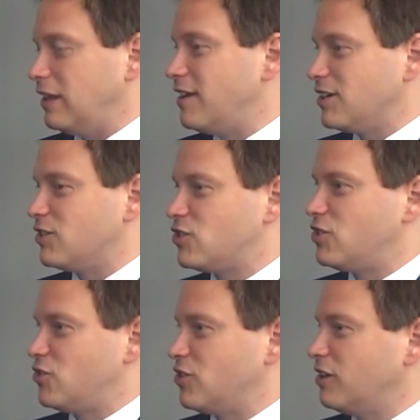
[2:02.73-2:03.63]
or lending
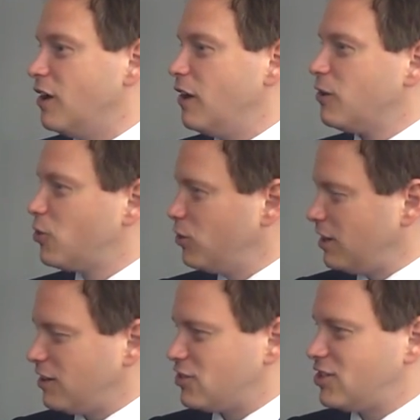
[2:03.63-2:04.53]
institution
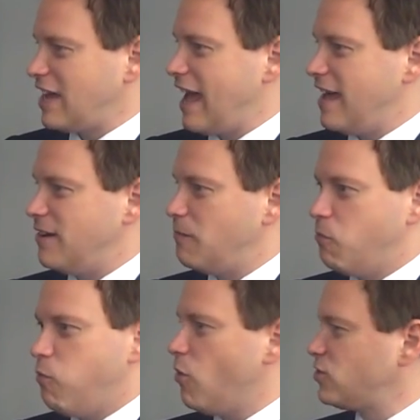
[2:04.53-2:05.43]
couldn't understand
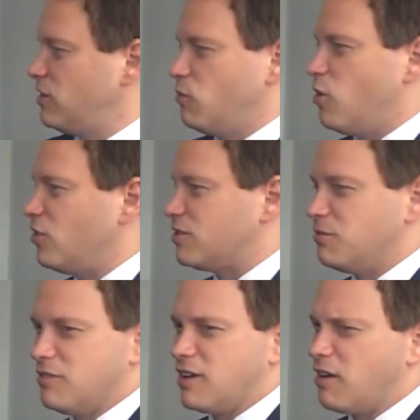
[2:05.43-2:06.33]
what it was,
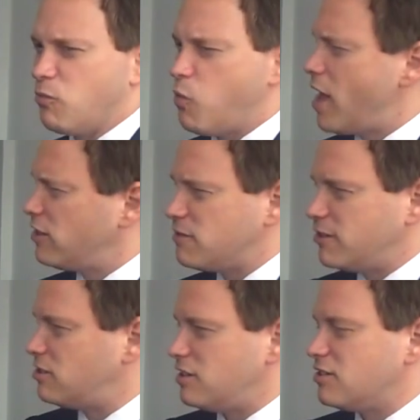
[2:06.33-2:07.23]
I mean, where this
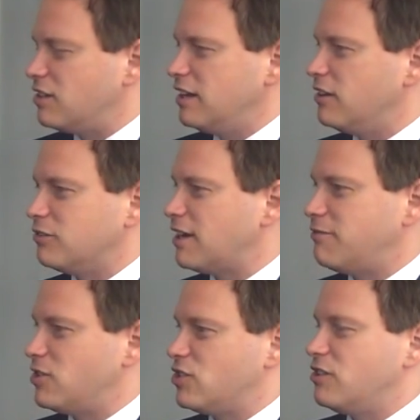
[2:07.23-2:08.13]
fitted into the legal
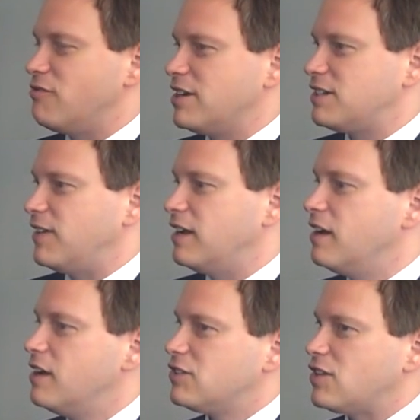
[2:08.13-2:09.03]
definition and the rest of it.
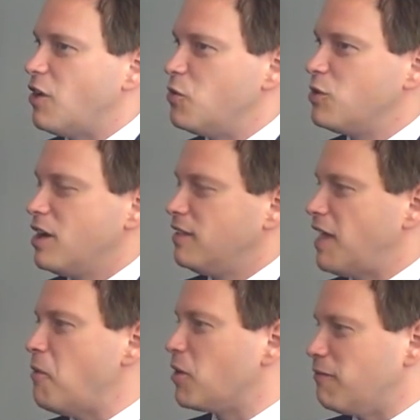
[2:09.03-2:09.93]
So
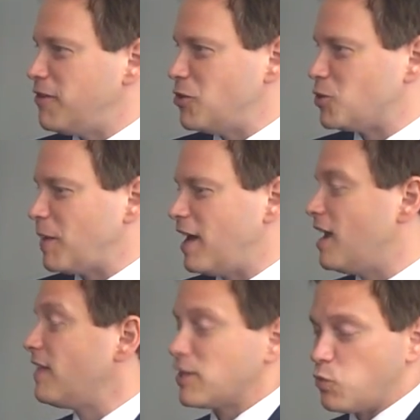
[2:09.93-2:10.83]
they were confused
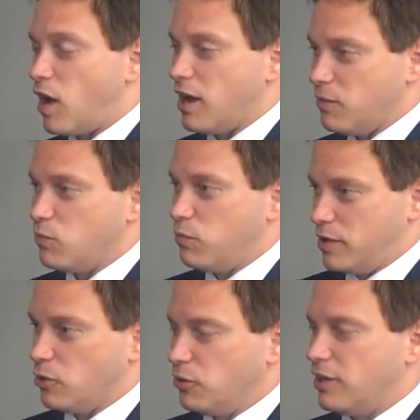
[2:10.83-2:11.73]
by it, and that's why
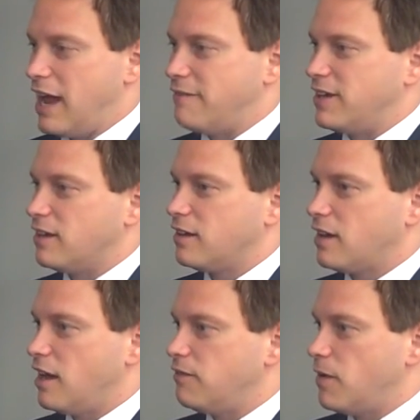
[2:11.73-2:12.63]
we thought that having
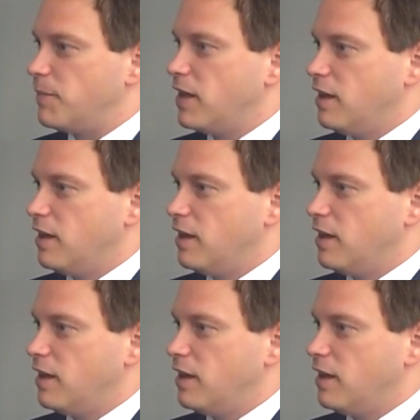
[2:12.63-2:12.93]
kind of a